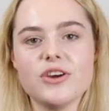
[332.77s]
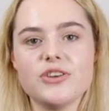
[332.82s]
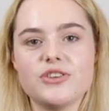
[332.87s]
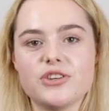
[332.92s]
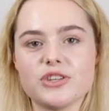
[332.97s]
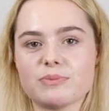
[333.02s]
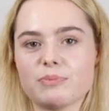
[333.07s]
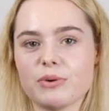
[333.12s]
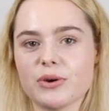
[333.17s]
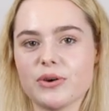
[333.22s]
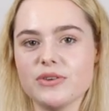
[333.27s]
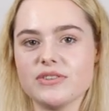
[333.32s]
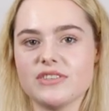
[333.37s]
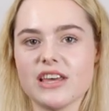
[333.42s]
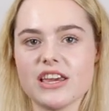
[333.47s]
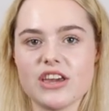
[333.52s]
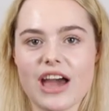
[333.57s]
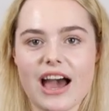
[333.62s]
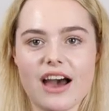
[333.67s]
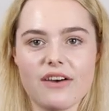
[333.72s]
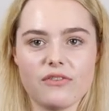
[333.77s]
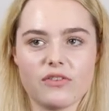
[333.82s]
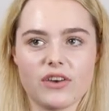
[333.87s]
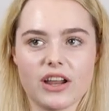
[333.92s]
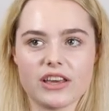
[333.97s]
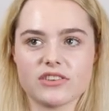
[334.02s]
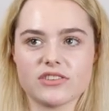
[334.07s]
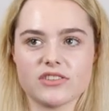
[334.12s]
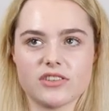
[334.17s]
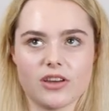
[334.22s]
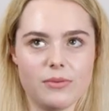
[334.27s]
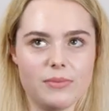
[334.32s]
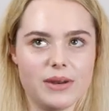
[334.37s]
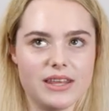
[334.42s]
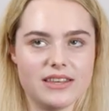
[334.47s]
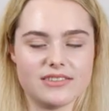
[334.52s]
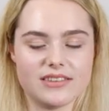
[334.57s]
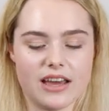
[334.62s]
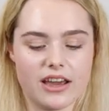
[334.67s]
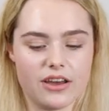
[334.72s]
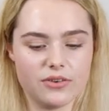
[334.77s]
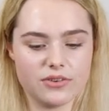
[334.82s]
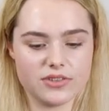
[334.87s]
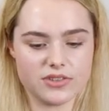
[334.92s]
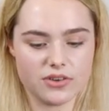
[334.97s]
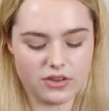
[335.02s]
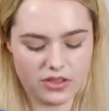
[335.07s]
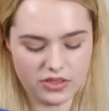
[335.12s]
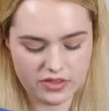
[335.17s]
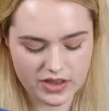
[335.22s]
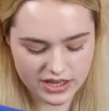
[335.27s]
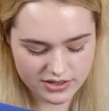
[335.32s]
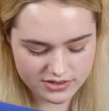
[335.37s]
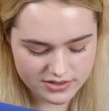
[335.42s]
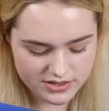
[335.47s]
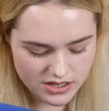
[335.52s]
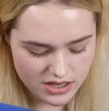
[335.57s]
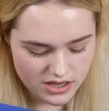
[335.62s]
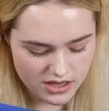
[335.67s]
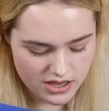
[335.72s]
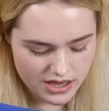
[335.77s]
just because they have like so many sales on and things,